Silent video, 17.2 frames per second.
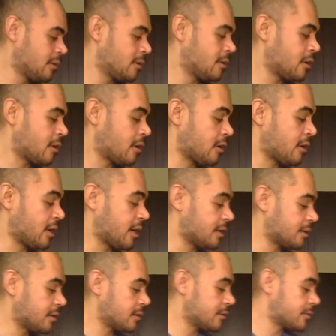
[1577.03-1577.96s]
All right,
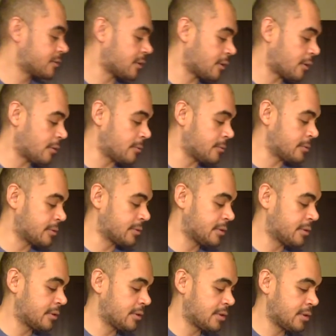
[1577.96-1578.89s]
so
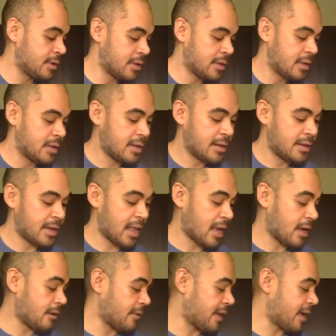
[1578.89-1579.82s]

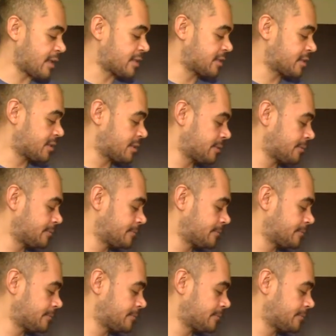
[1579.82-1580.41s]
now that's